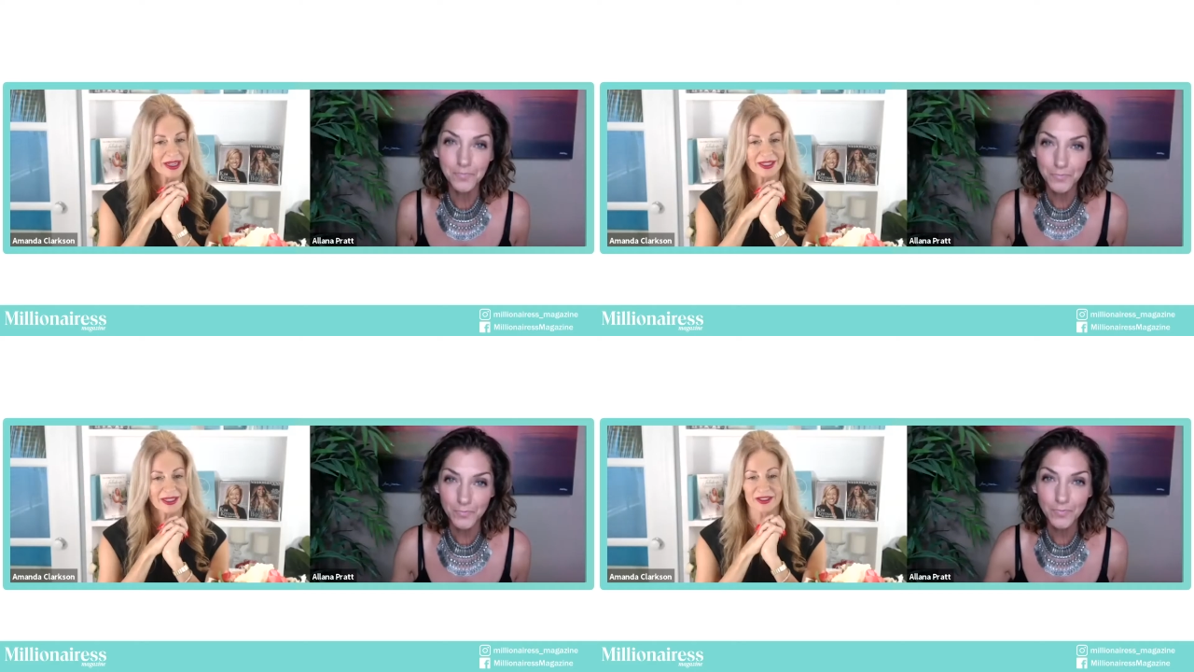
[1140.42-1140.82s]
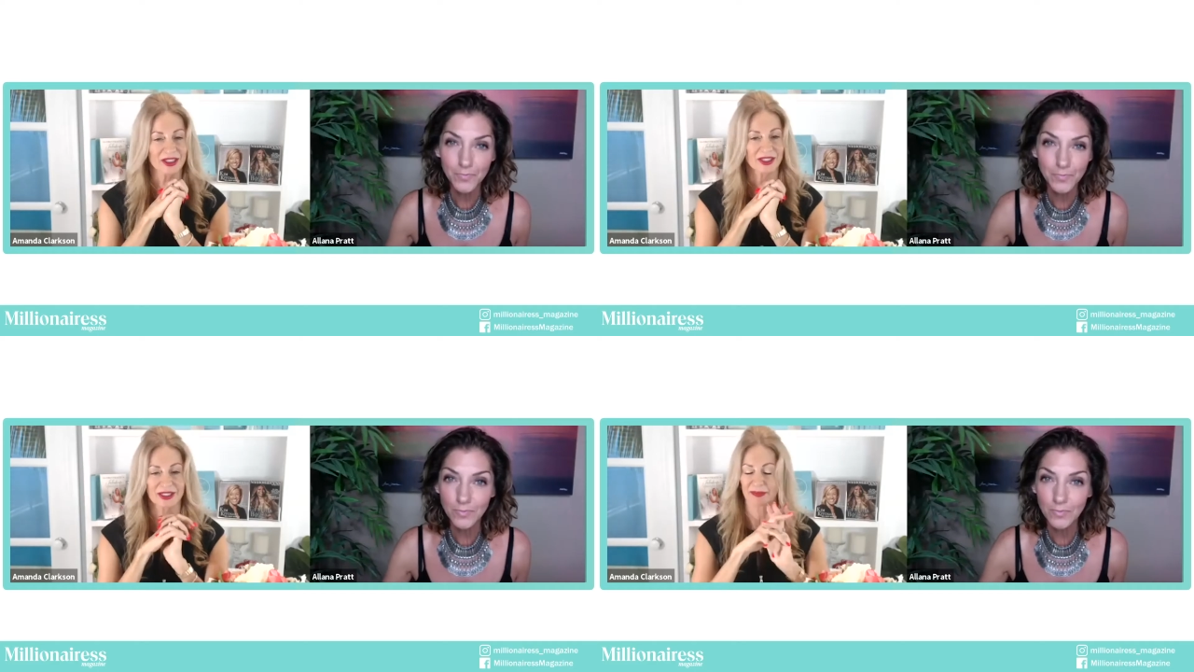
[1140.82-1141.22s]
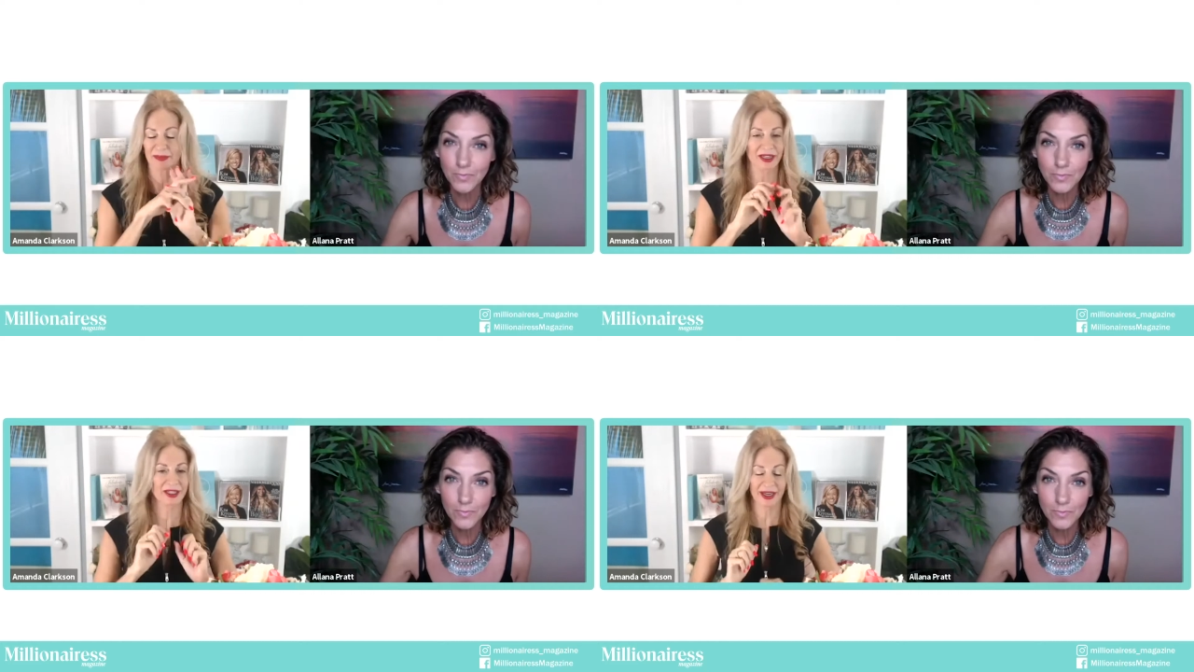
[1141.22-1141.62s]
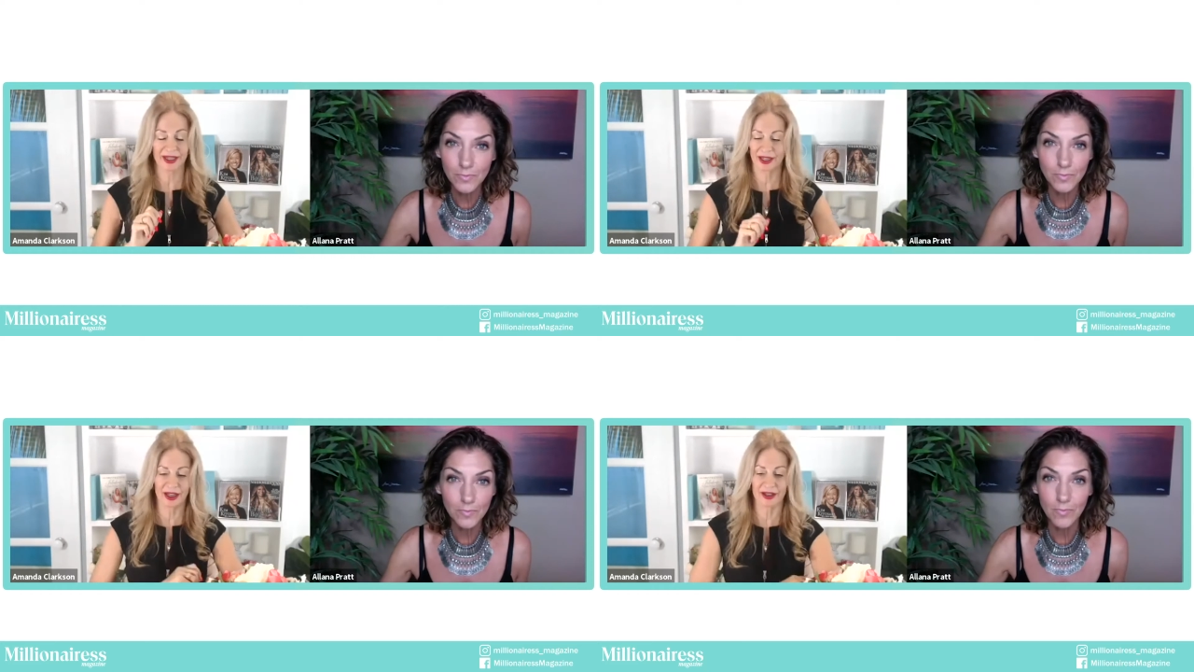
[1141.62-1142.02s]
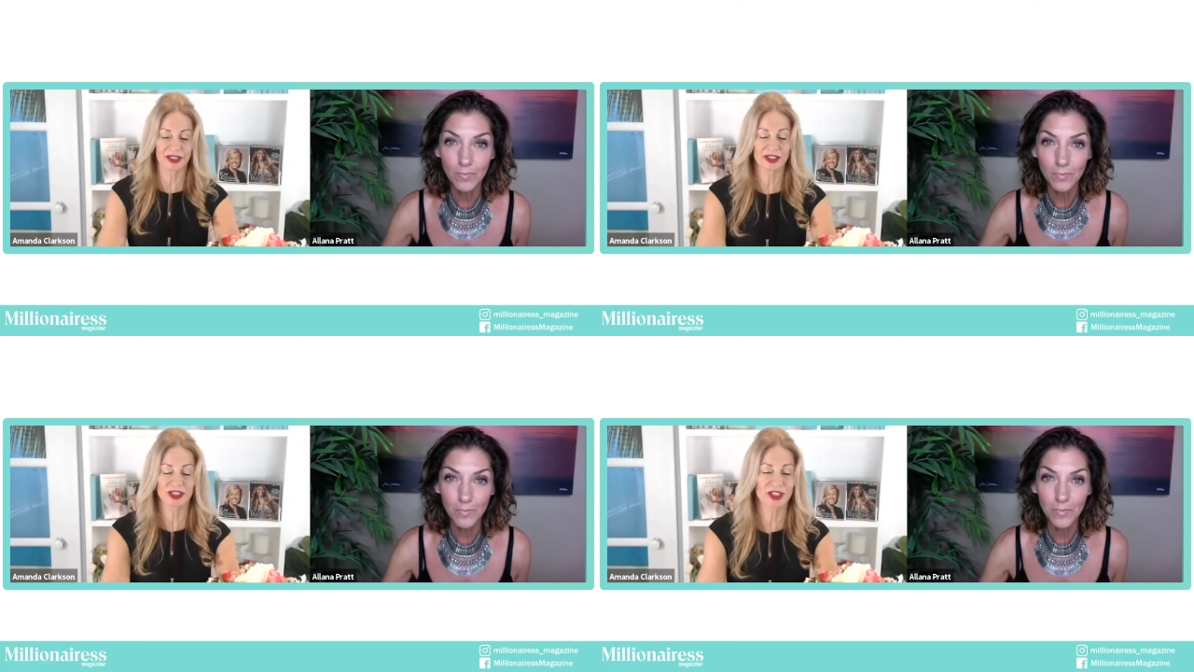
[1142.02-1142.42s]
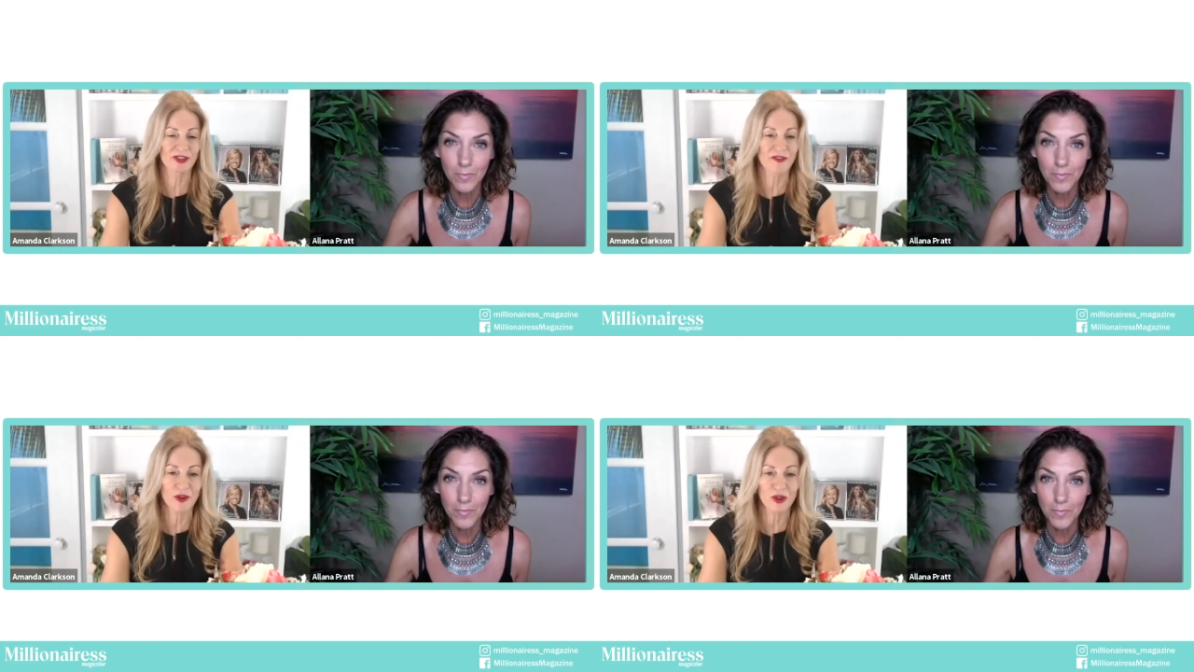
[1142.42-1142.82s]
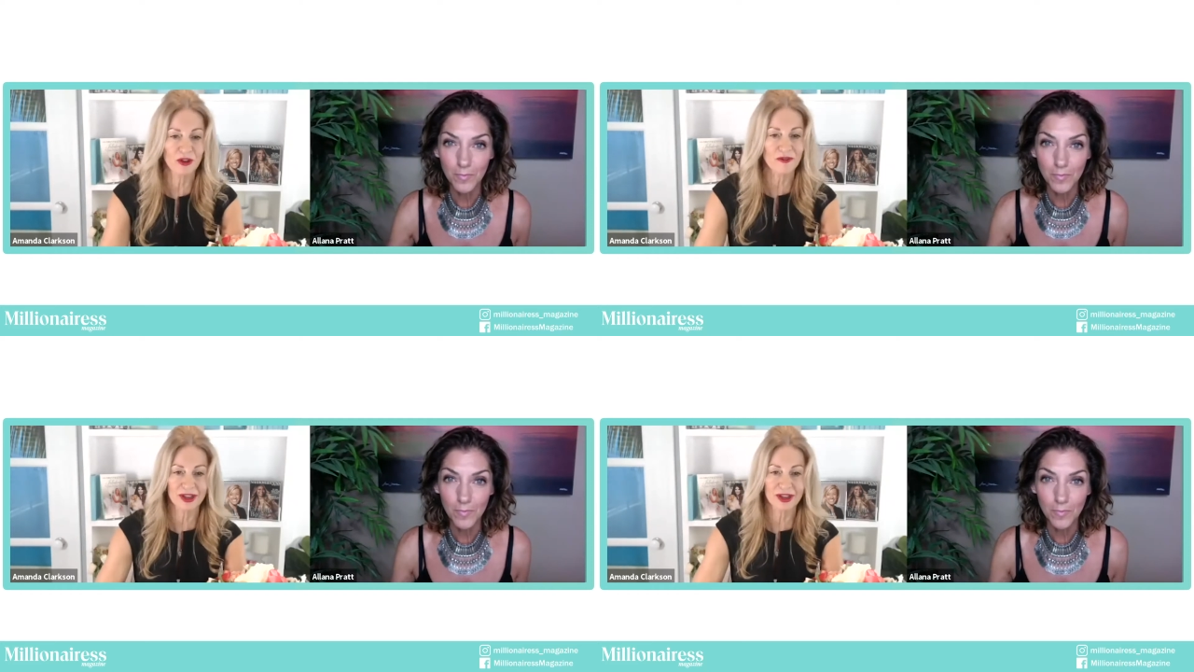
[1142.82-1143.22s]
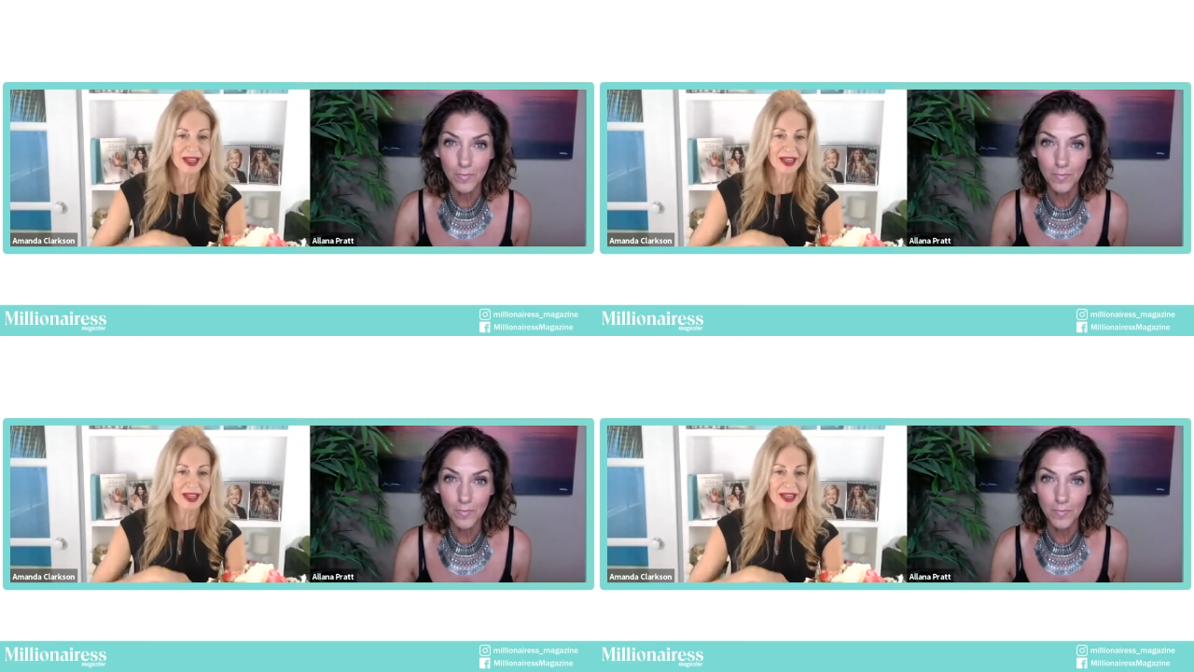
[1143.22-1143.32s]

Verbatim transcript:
Speaker 1: is just spectacular. It's just full of